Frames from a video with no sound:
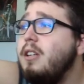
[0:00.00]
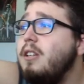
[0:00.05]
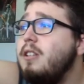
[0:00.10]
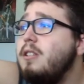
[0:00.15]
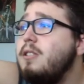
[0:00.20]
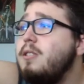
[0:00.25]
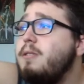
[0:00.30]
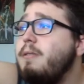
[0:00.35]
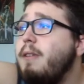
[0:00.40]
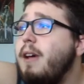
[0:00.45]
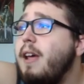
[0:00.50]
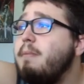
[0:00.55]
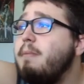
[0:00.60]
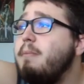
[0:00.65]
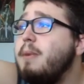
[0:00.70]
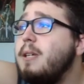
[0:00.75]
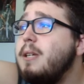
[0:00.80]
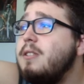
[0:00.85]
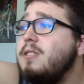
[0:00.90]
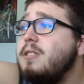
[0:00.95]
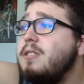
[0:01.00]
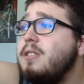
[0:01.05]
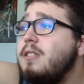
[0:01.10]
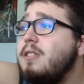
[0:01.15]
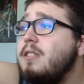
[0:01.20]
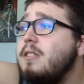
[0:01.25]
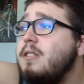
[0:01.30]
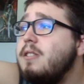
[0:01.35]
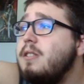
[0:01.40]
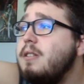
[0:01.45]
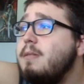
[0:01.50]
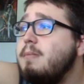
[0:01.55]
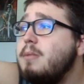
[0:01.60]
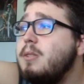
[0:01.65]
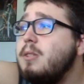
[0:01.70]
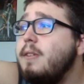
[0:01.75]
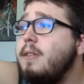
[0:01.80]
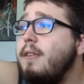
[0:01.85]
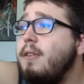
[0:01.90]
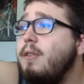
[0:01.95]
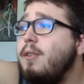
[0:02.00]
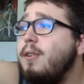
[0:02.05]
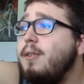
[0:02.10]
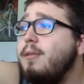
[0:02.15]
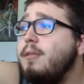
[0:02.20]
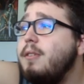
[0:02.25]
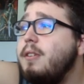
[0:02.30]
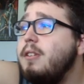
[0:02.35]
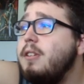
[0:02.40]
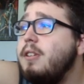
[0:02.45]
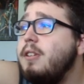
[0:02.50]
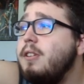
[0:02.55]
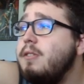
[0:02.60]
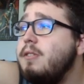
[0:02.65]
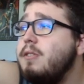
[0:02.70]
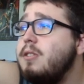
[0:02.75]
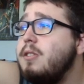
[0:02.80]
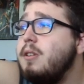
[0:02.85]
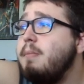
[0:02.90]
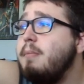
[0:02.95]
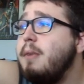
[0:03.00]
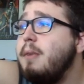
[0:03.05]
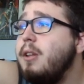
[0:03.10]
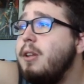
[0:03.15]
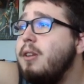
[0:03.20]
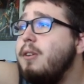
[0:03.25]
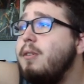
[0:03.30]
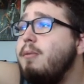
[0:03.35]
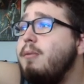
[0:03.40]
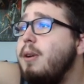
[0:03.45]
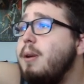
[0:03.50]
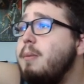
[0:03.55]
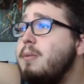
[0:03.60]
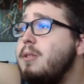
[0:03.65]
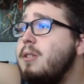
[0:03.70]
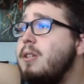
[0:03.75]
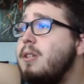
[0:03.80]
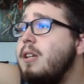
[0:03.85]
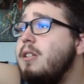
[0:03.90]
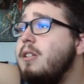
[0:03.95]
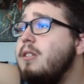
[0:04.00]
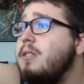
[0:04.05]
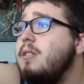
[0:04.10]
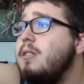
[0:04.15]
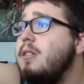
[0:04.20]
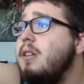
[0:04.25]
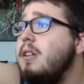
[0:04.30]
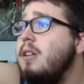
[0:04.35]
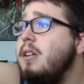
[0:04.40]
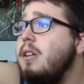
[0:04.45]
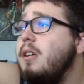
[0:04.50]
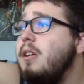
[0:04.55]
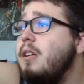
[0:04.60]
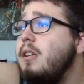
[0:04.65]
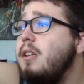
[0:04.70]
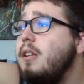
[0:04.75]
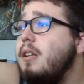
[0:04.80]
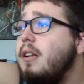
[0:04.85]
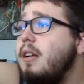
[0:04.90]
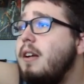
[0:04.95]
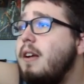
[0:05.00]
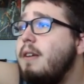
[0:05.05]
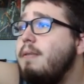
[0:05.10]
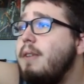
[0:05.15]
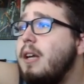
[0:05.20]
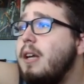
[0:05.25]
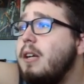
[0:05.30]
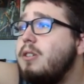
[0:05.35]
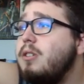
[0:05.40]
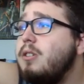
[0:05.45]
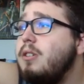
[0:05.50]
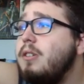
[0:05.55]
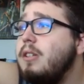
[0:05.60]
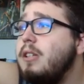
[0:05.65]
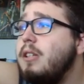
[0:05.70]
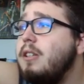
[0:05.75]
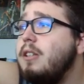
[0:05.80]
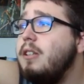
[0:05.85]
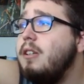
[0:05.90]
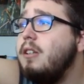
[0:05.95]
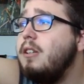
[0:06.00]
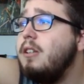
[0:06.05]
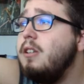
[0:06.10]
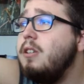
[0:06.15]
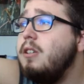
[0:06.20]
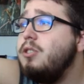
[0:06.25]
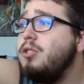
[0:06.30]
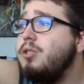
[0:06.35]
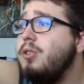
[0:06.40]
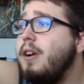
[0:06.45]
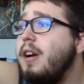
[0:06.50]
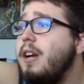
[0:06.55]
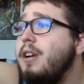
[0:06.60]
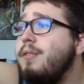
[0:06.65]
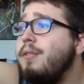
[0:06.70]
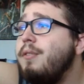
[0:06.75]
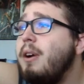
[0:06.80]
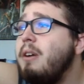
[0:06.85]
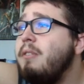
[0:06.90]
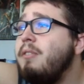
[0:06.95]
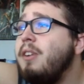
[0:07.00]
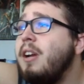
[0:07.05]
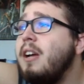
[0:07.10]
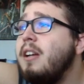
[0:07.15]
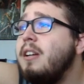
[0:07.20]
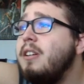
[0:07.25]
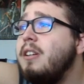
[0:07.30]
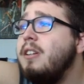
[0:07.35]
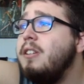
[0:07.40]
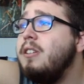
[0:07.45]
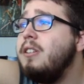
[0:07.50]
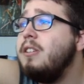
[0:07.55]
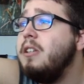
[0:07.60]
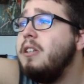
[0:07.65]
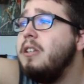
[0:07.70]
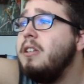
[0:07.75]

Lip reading: Swagbucks and some slower, some other websites that I've actually tried around on here.